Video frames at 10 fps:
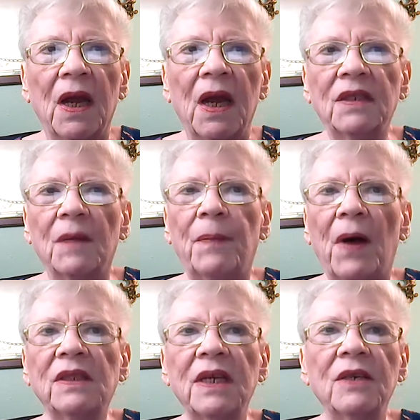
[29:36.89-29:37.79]
It's a
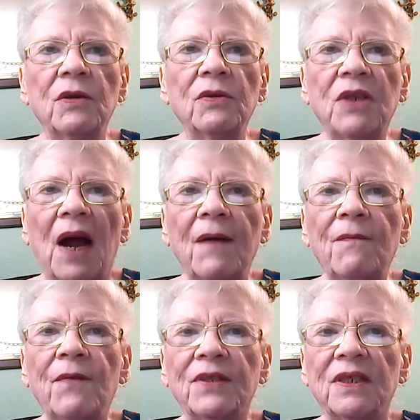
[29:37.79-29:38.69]
policy induced time
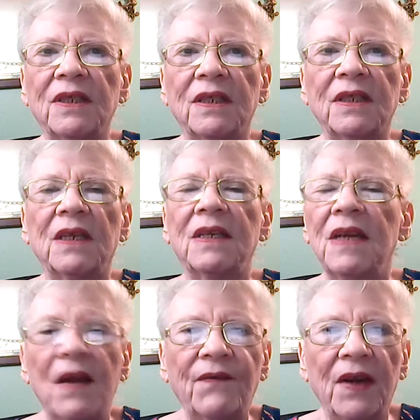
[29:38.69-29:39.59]
for
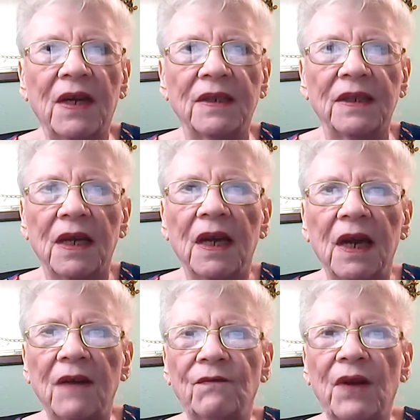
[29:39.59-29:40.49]
significant
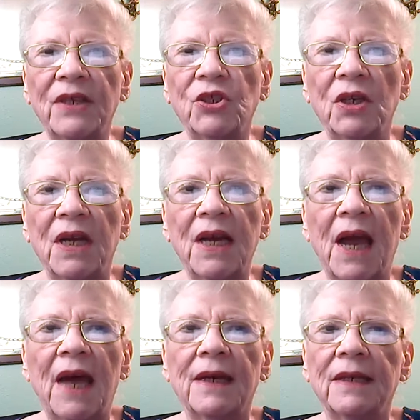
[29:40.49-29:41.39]
inflation, he
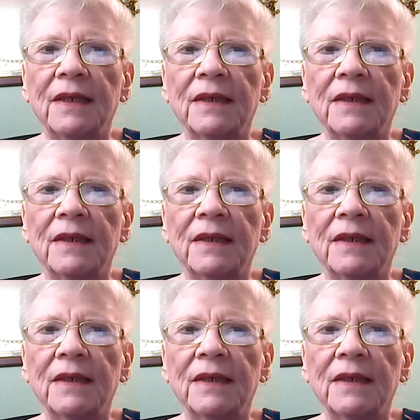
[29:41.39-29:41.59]
added.